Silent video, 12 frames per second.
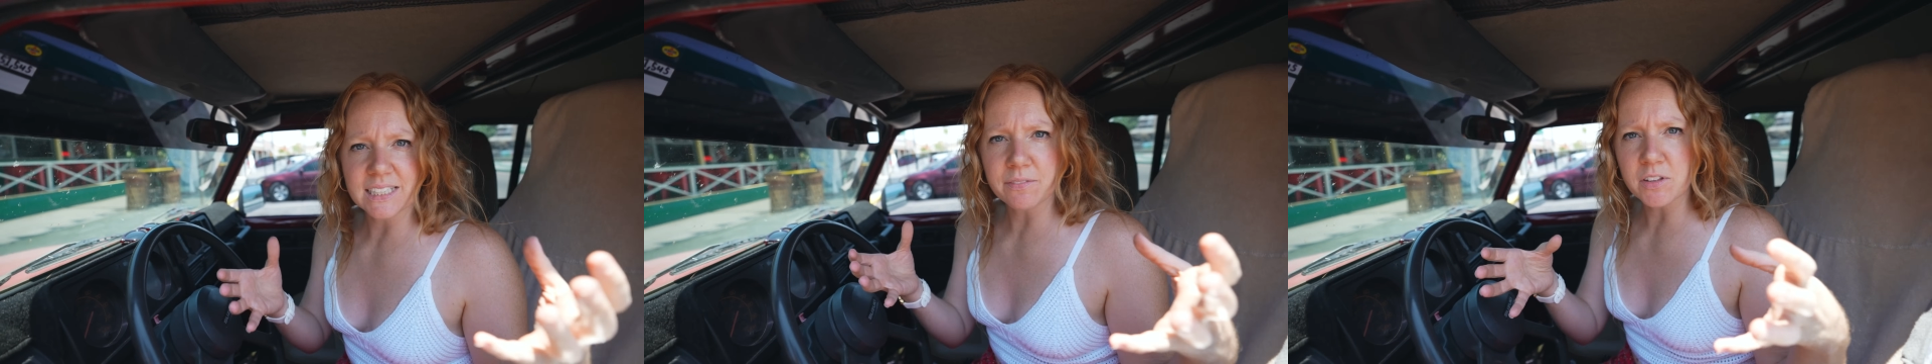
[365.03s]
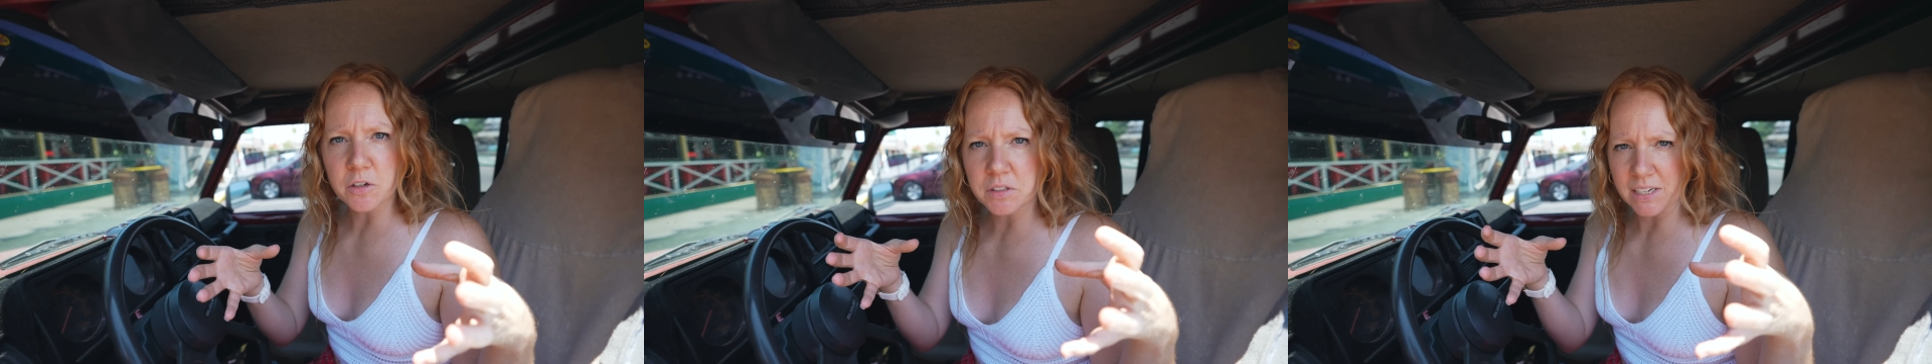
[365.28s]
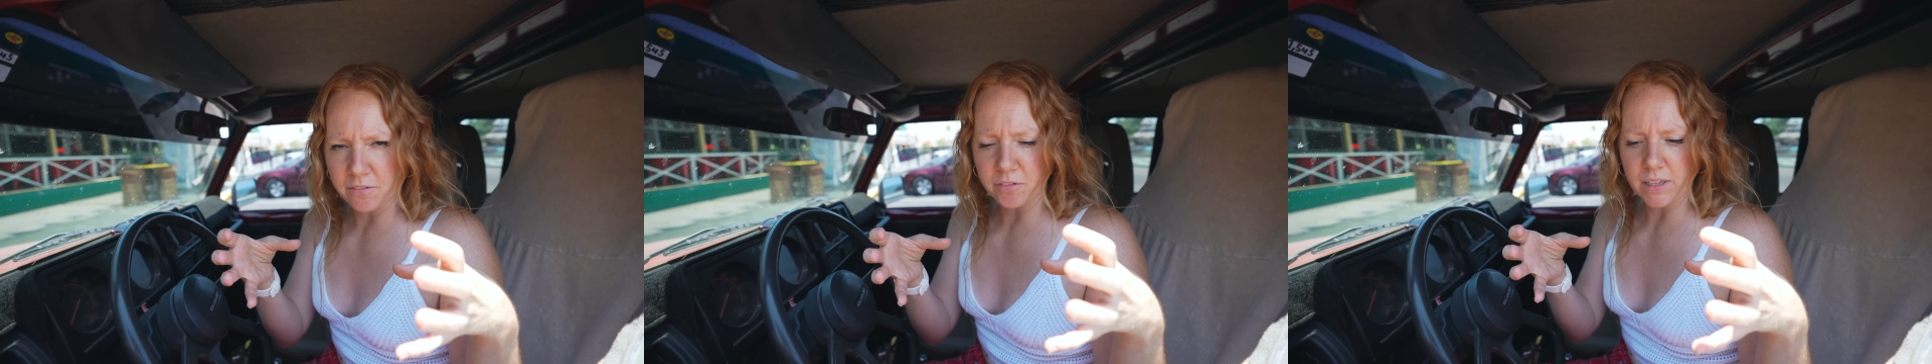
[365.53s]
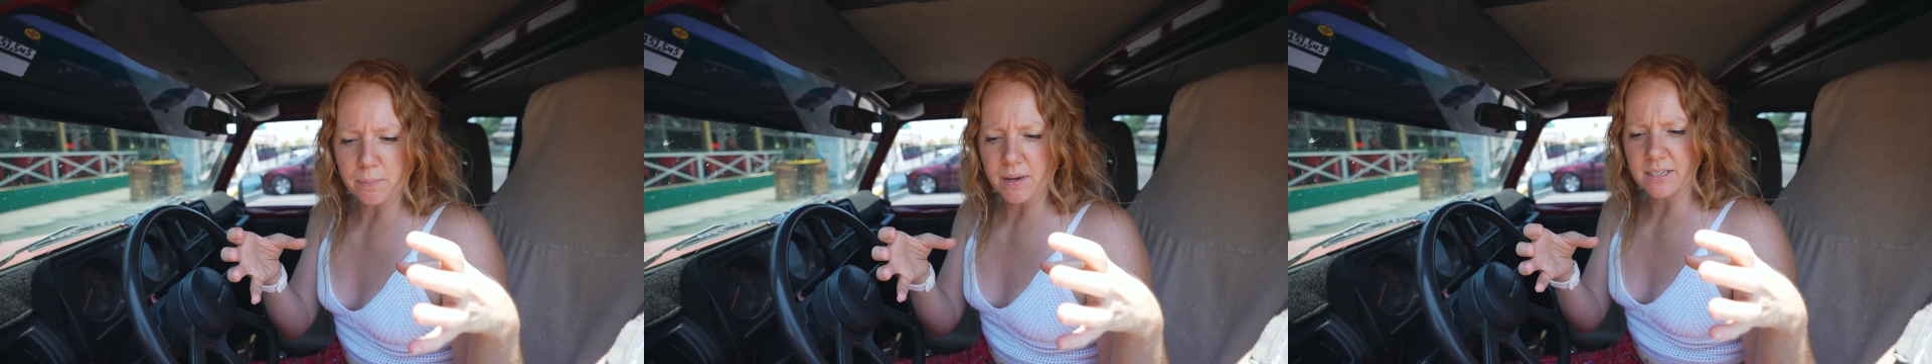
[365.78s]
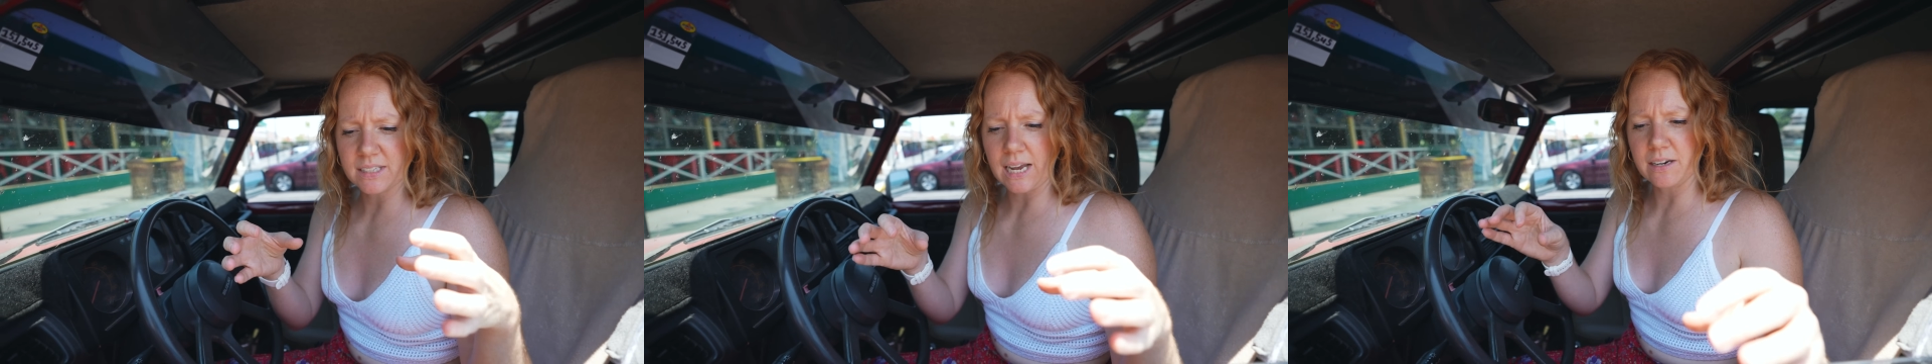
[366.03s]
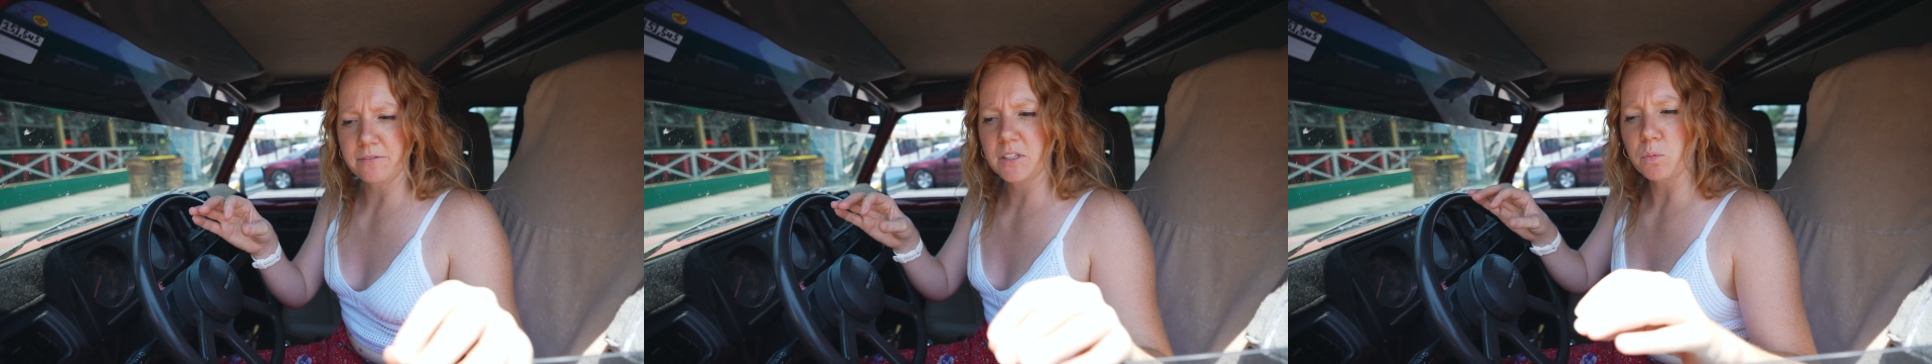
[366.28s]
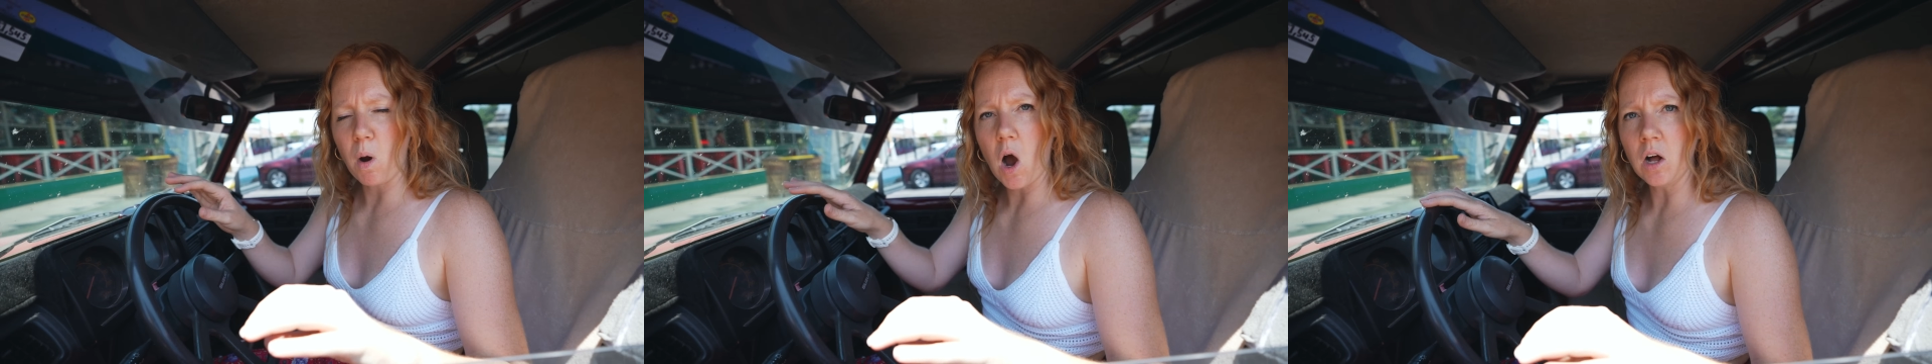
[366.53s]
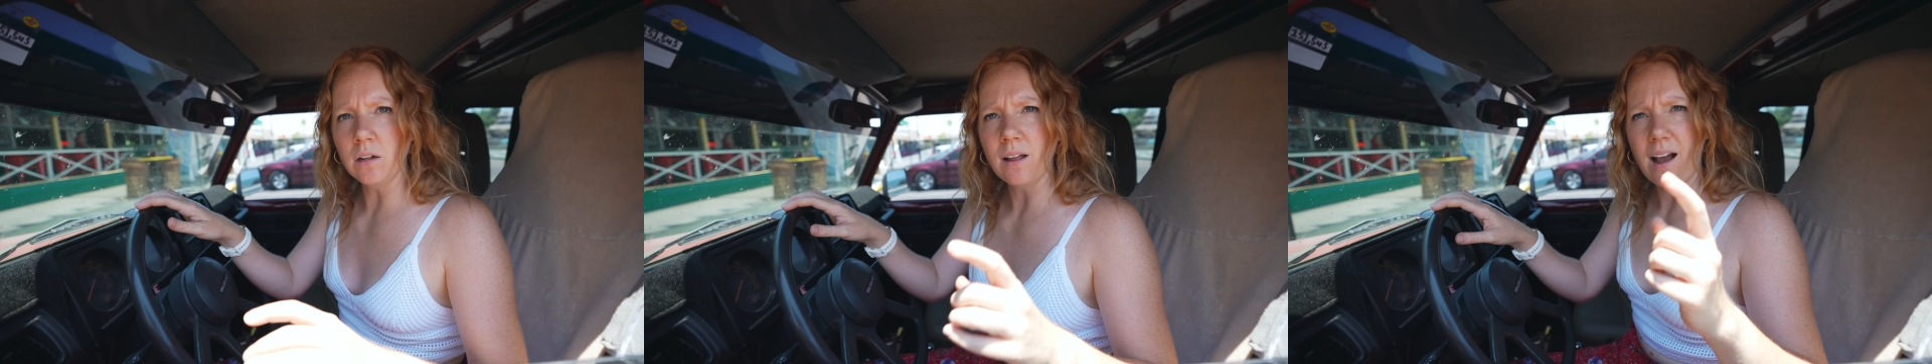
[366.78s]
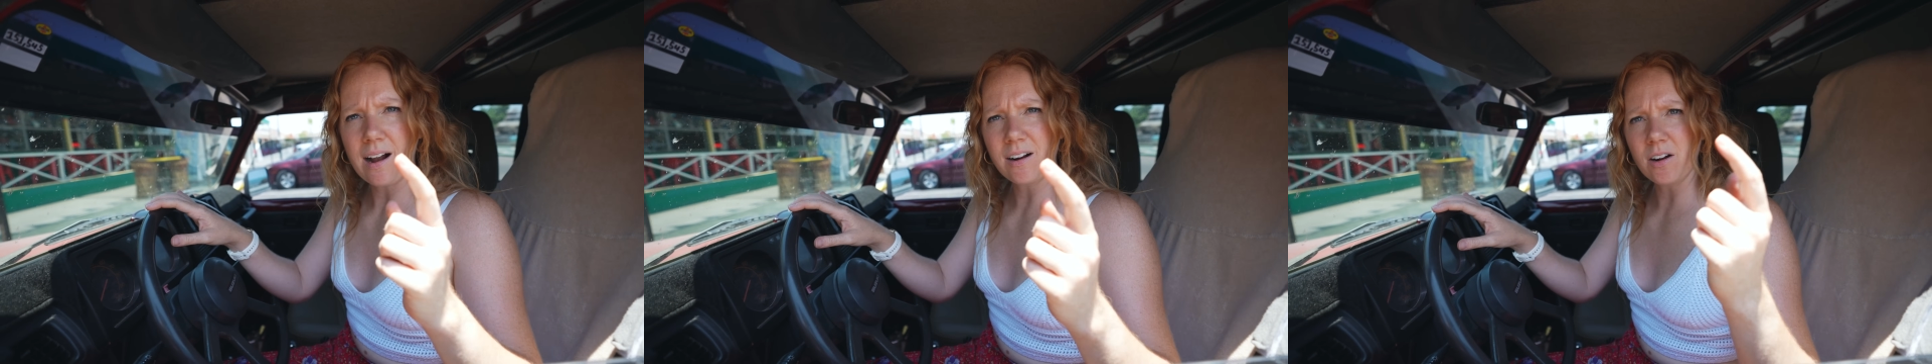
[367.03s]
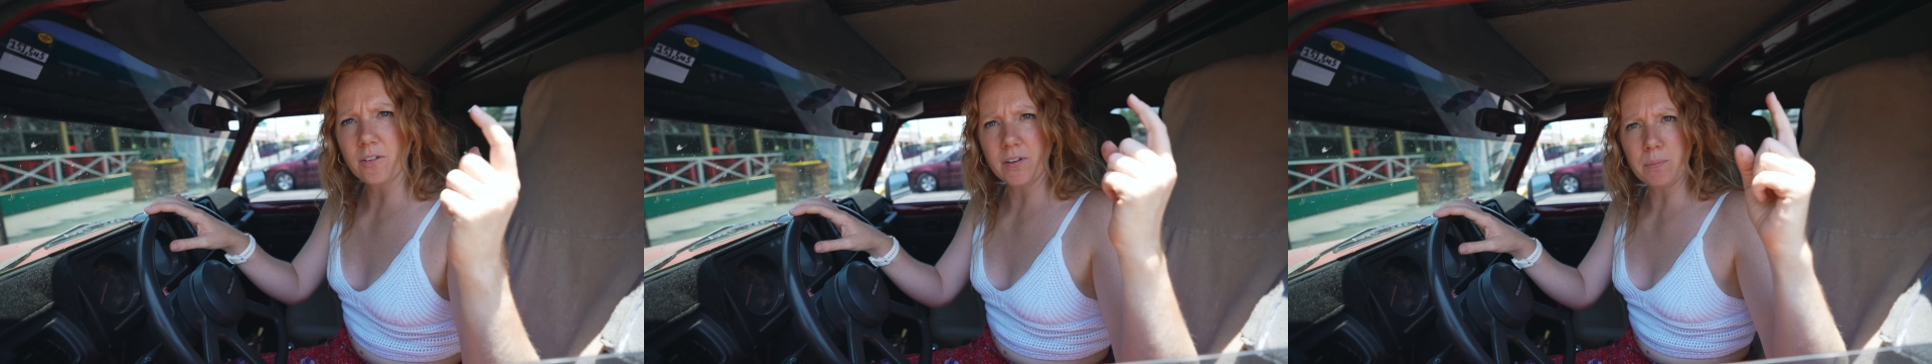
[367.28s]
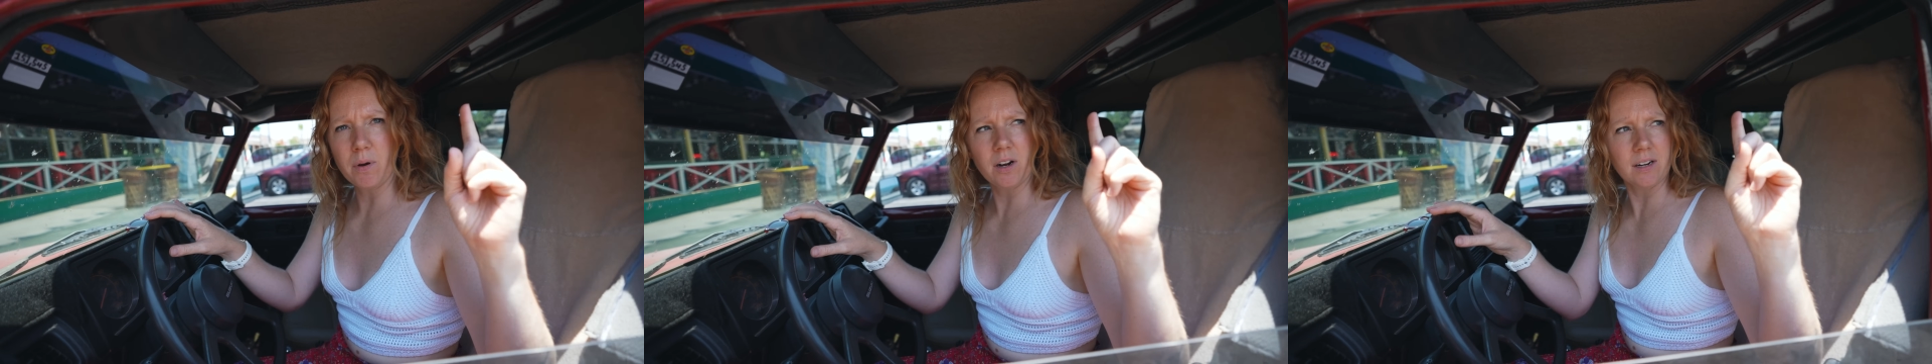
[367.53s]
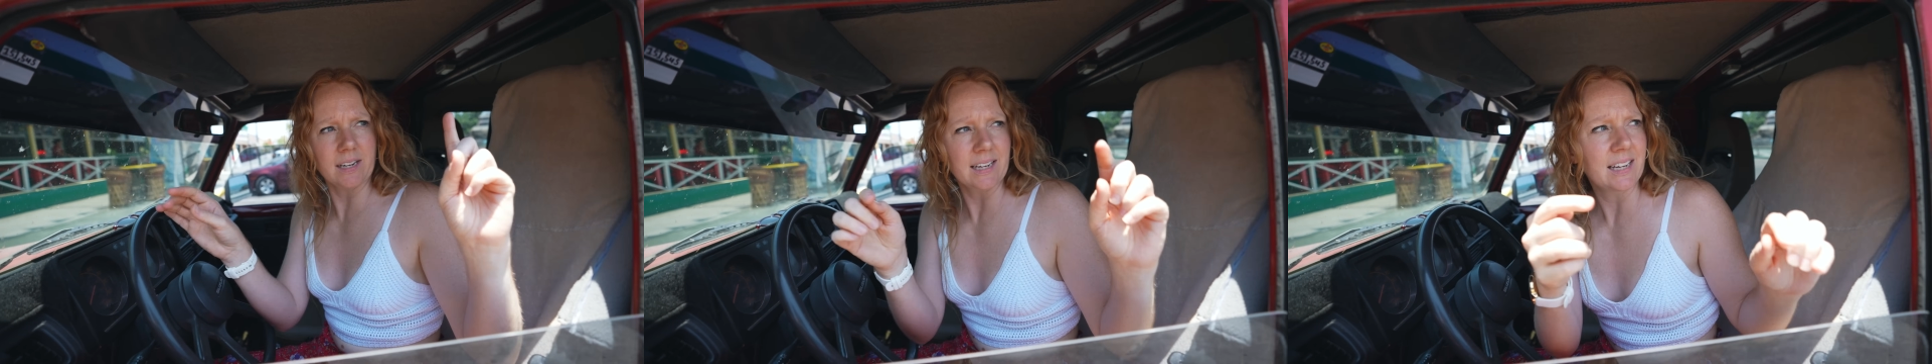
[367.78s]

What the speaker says: even though San Felipe is kind of small, our RV park